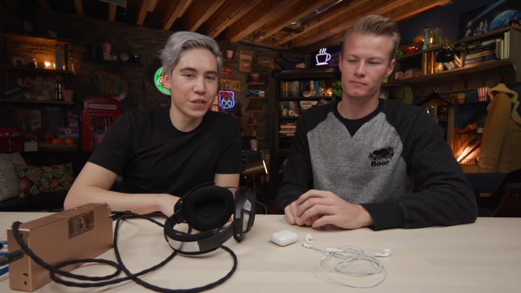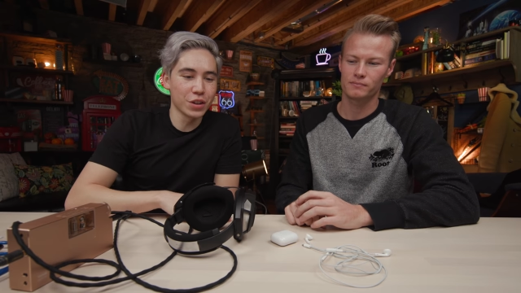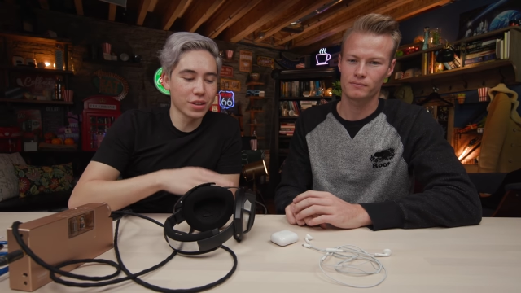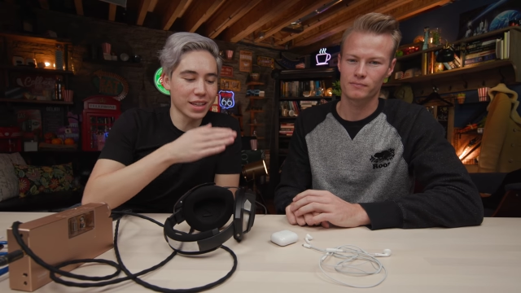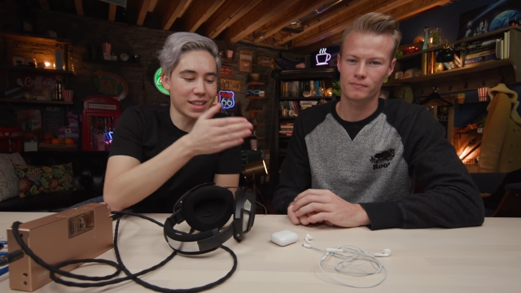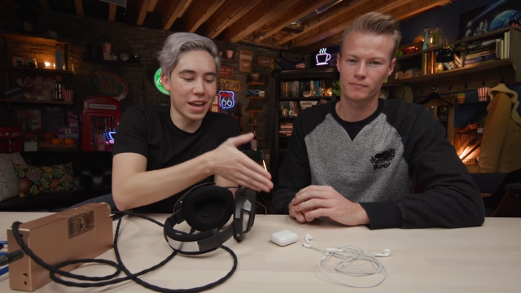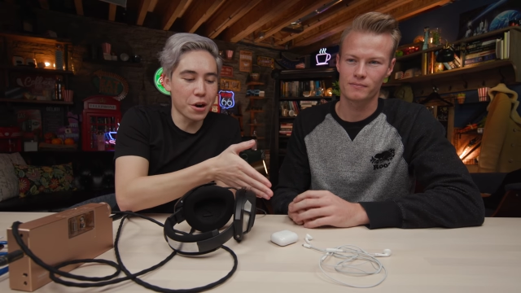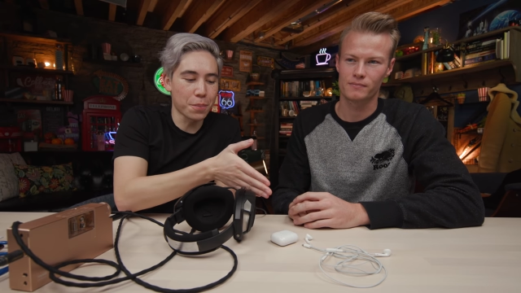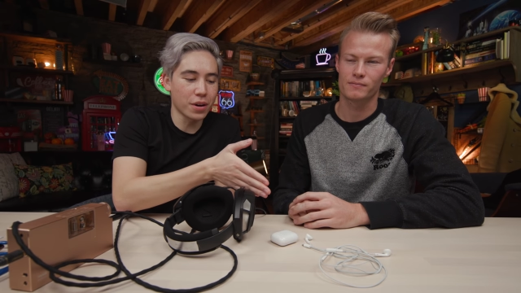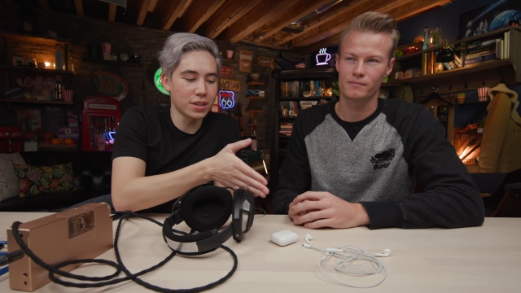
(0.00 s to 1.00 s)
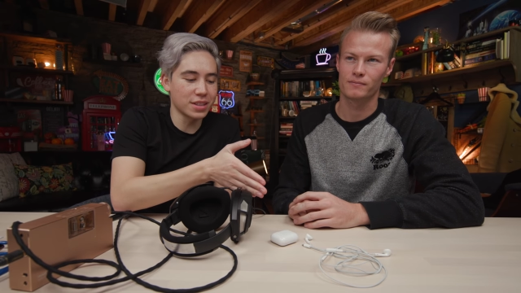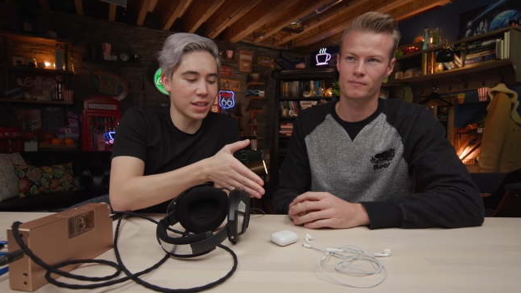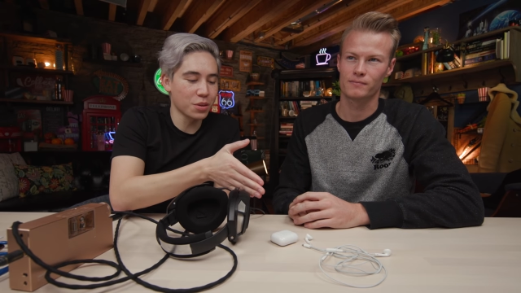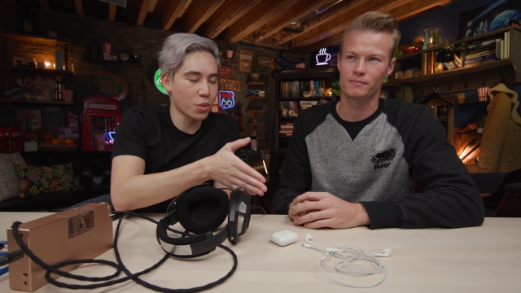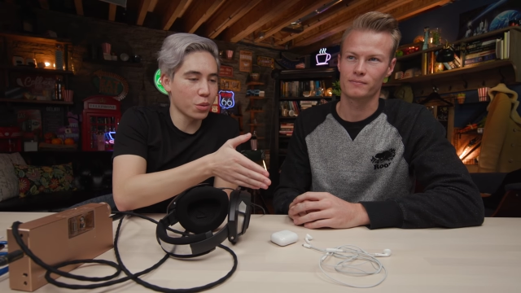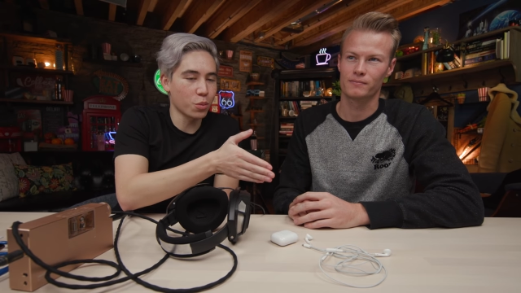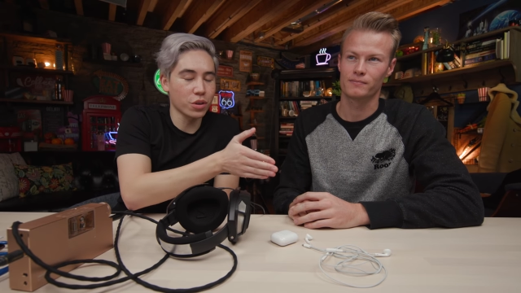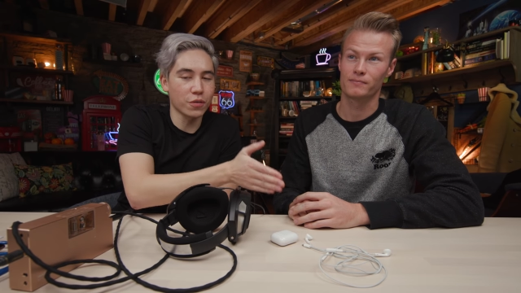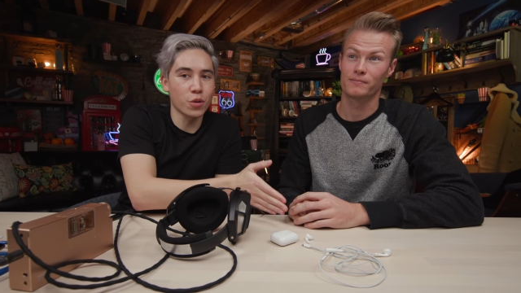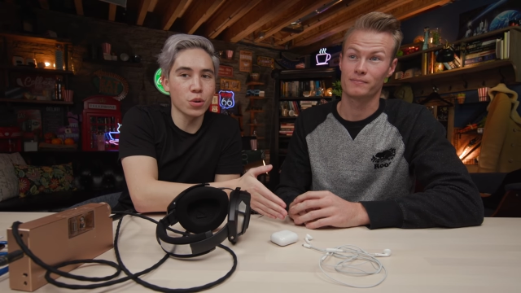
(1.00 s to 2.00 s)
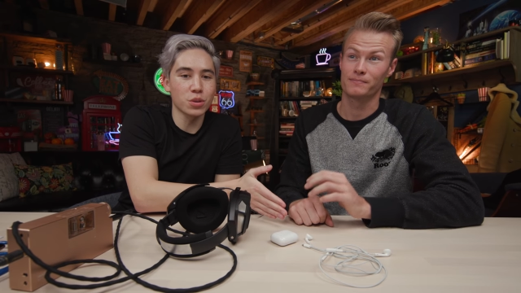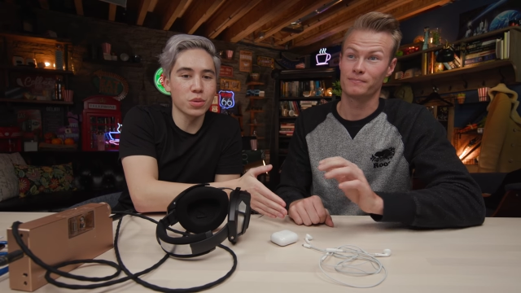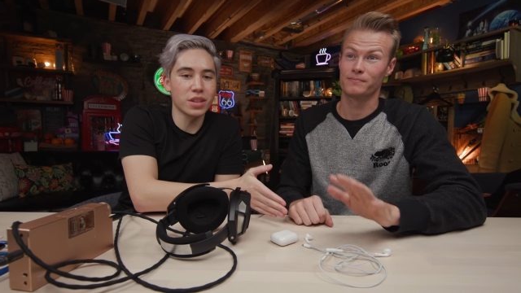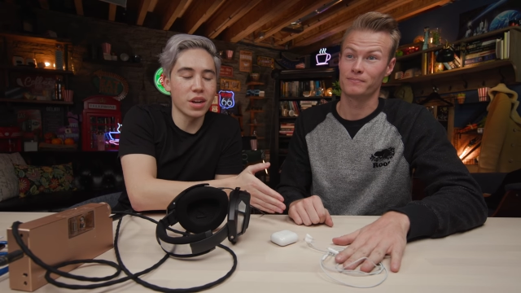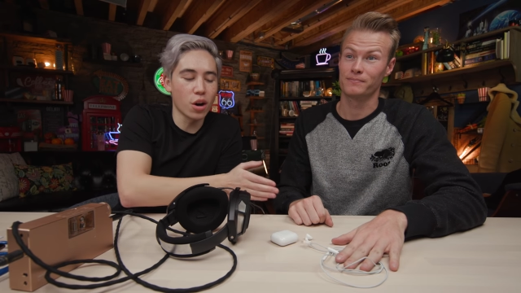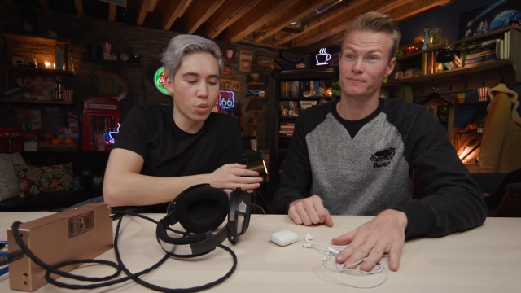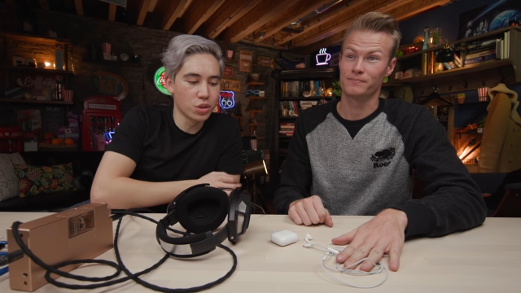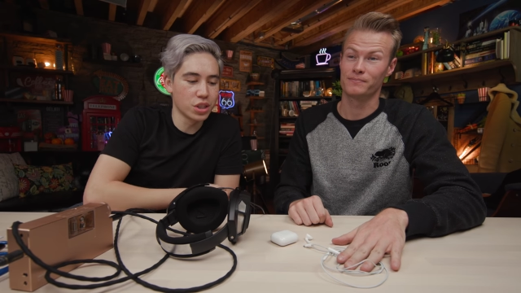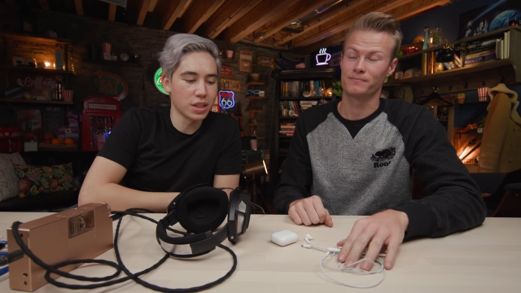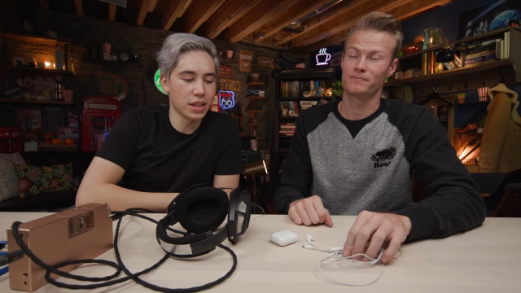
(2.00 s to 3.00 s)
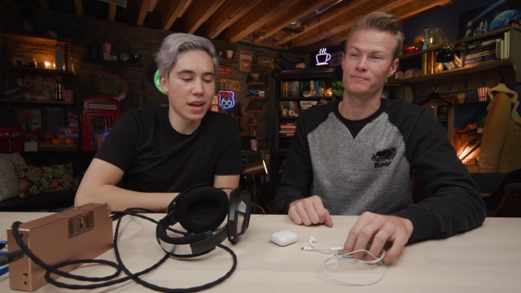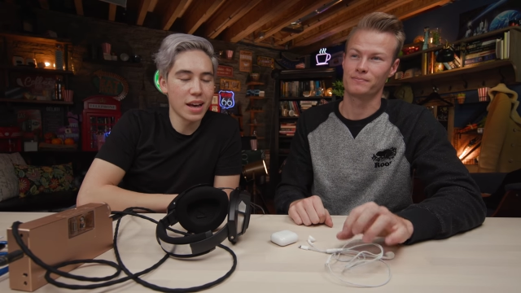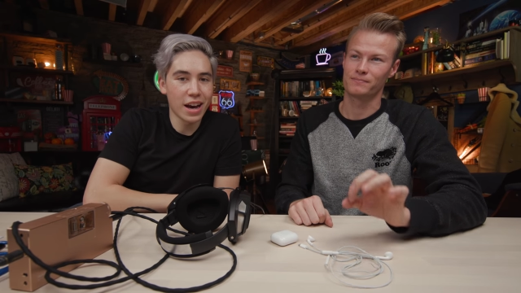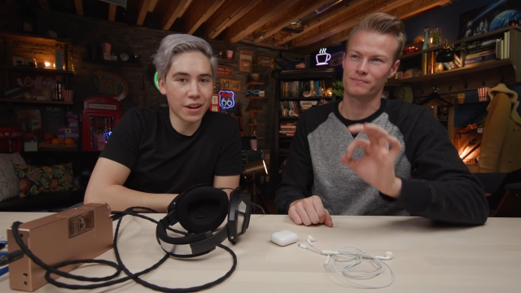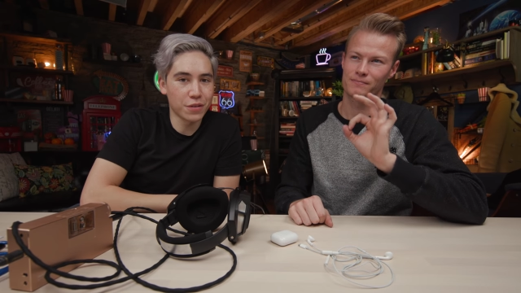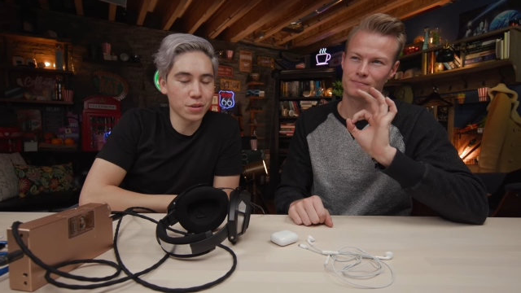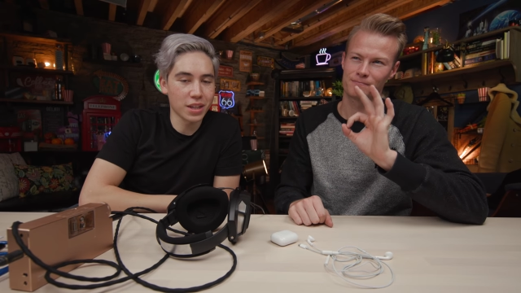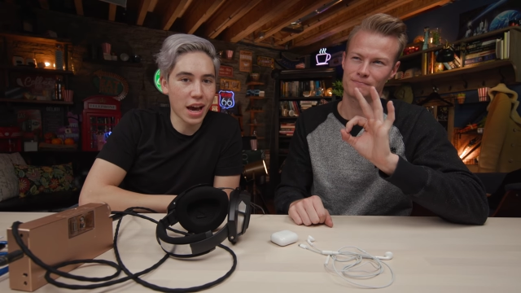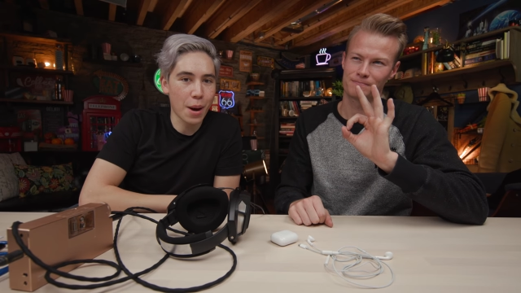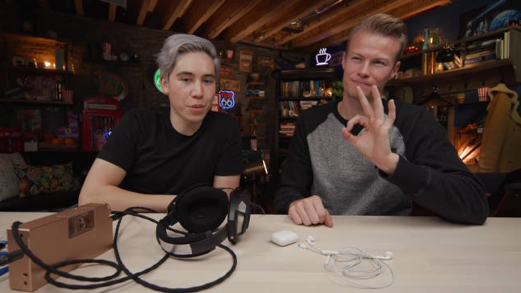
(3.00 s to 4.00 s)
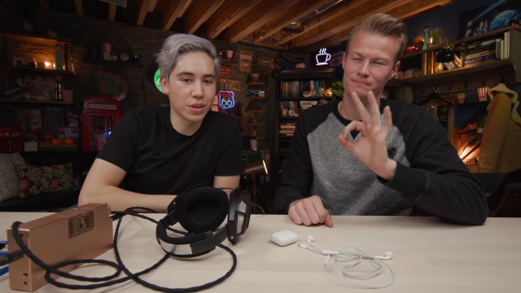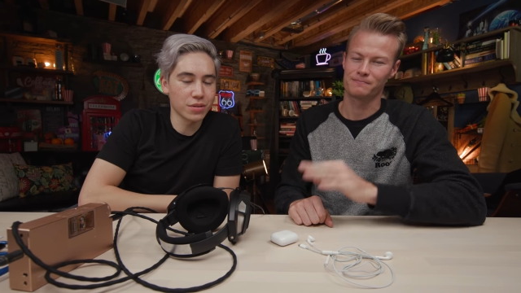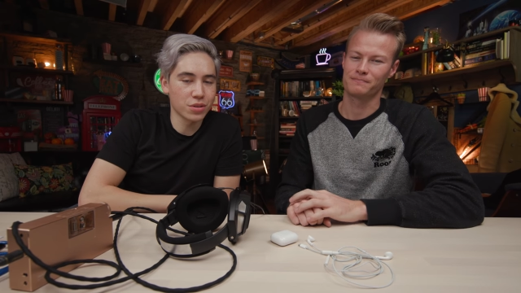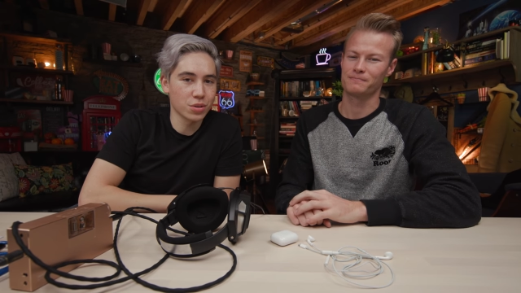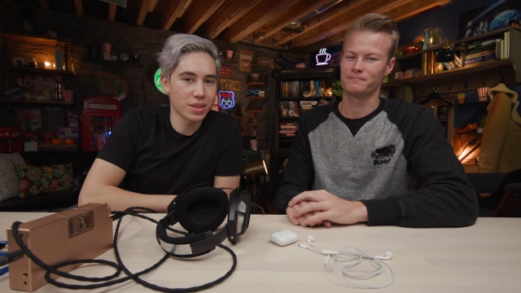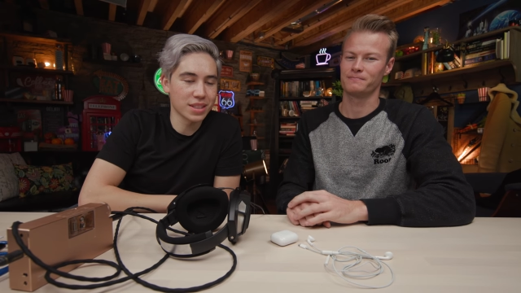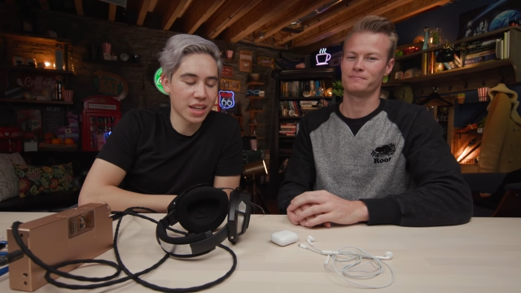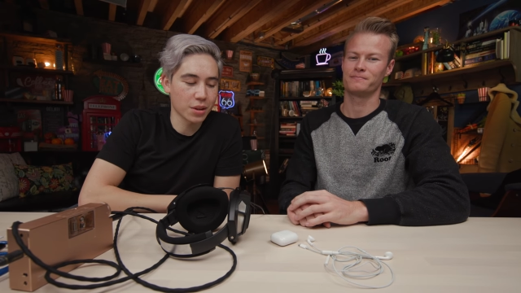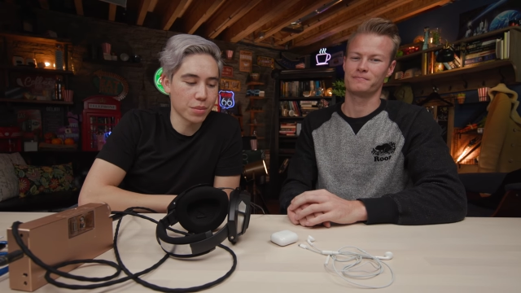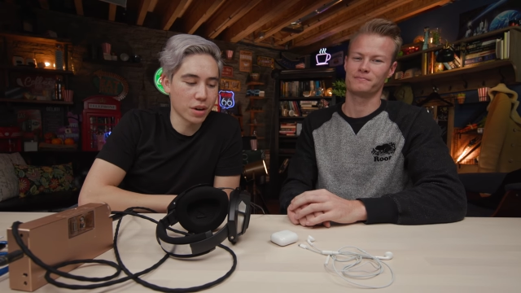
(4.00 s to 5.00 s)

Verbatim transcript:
Speaker 1: feel like the AirPods. Nathan went, went of course, with the O G headphones that Apple gives you inside of the